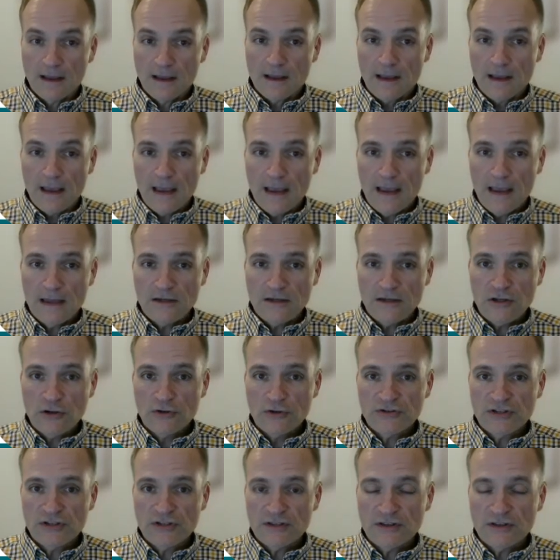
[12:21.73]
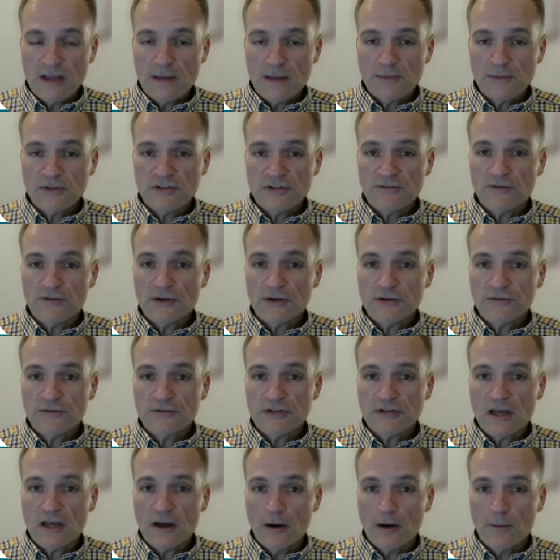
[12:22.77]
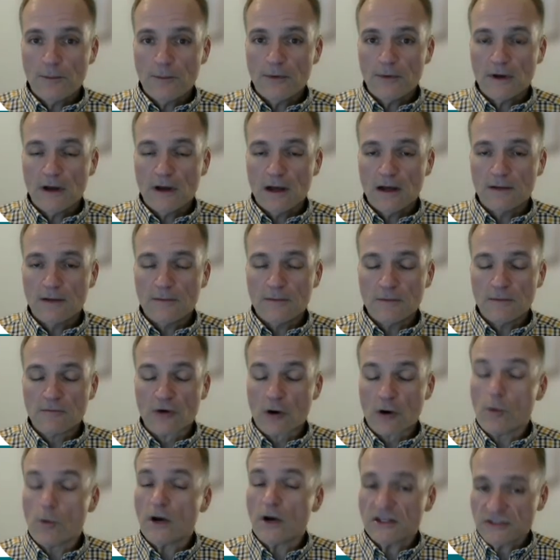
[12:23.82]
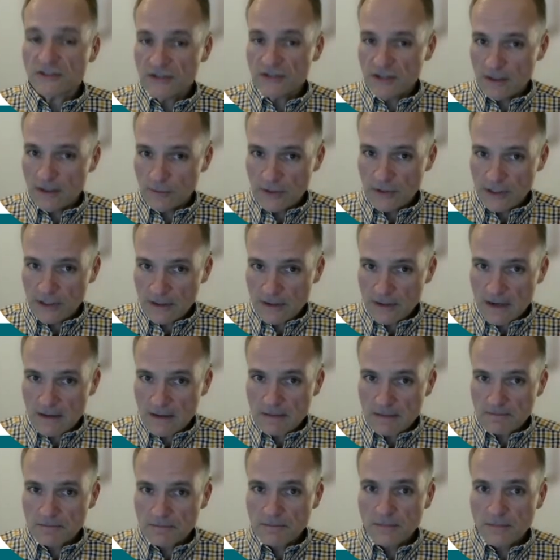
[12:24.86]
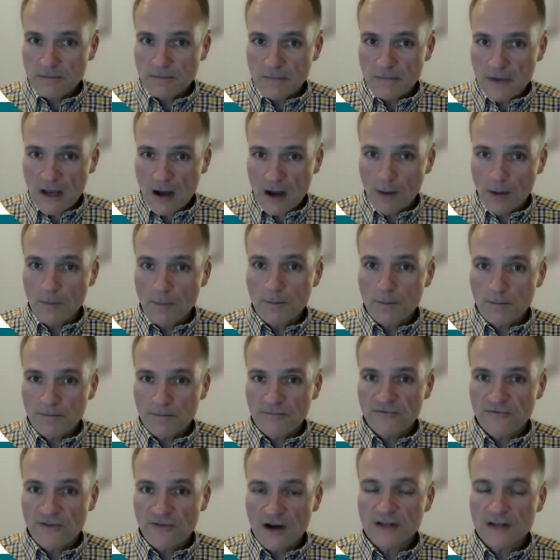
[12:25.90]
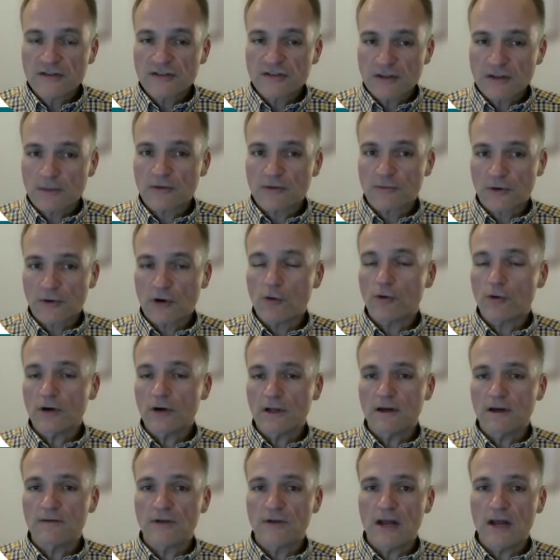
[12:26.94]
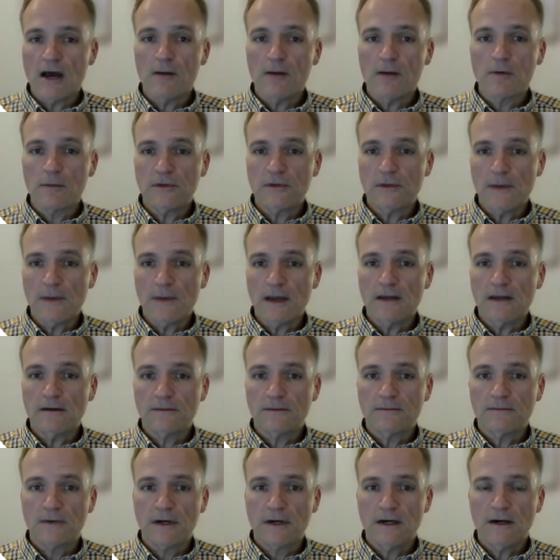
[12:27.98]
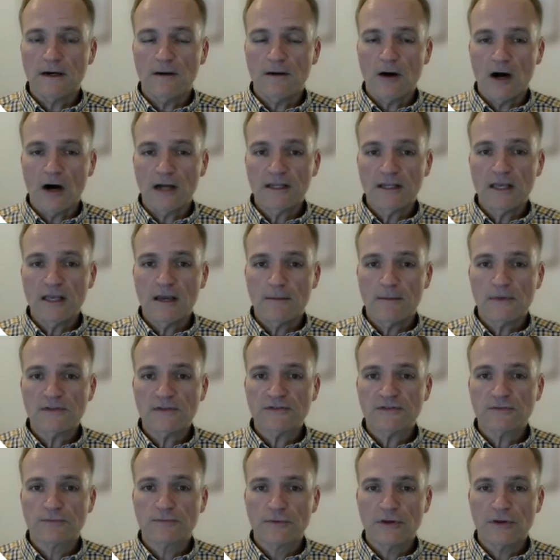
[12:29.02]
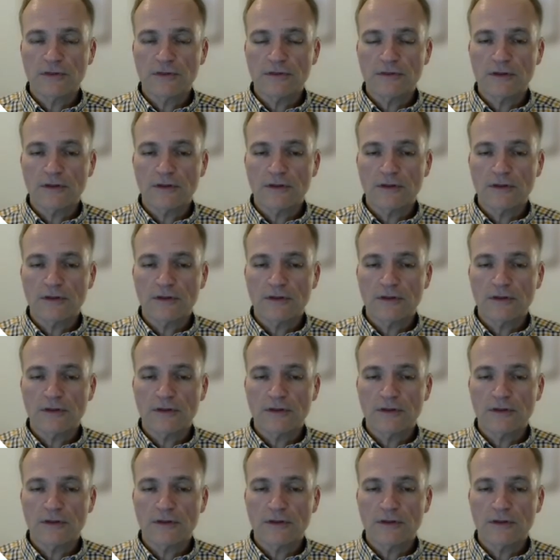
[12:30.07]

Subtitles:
and used the APC fund to help, requested that we help fund some of the recording of an album he made on campus with,